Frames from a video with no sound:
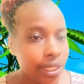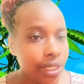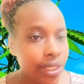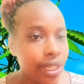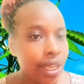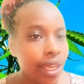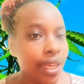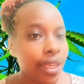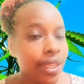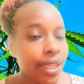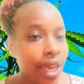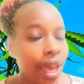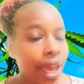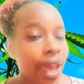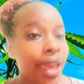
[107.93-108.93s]
yeah,
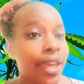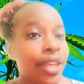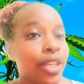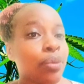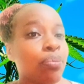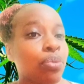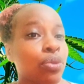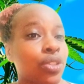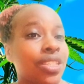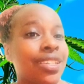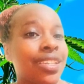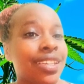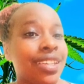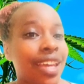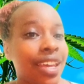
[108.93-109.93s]
and put in a
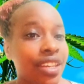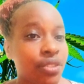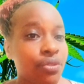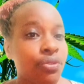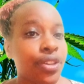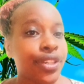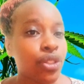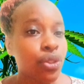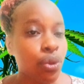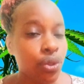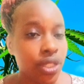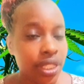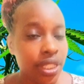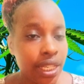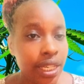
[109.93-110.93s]
different container.
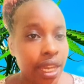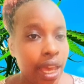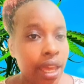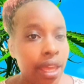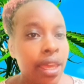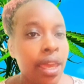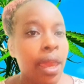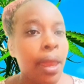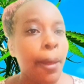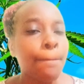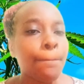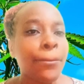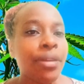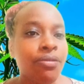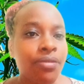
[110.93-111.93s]
Be very
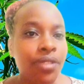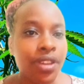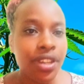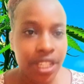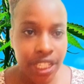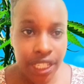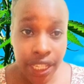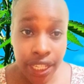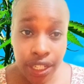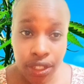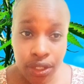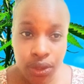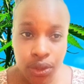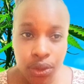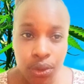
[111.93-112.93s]
keen so that
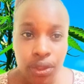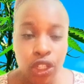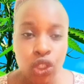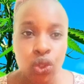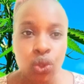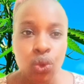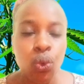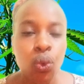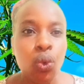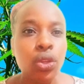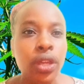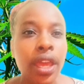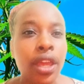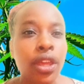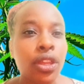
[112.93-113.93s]
you
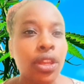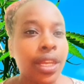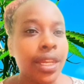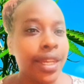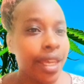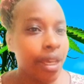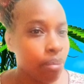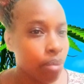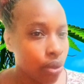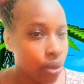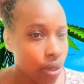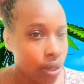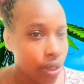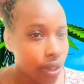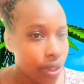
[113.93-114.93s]
label the
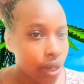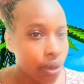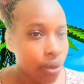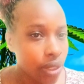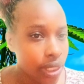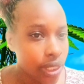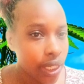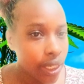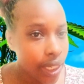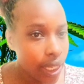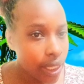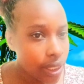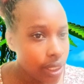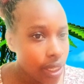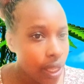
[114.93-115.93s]
containers
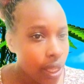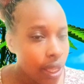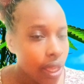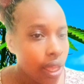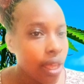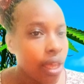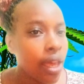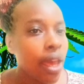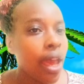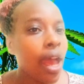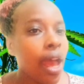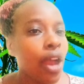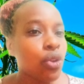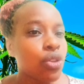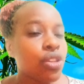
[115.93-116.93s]
according to
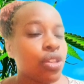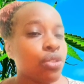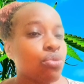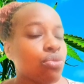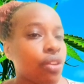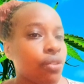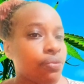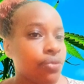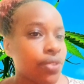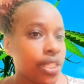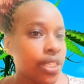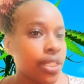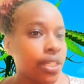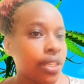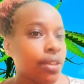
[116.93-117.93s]
the feet. If
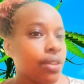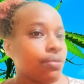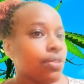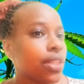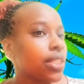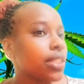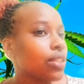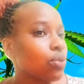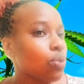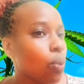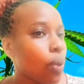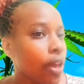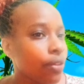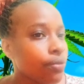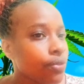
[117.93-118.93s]
this is 1 feet
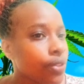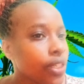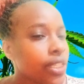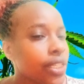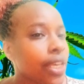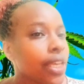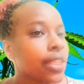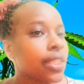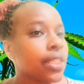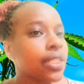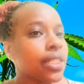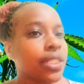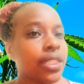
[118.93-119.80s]
and this is the second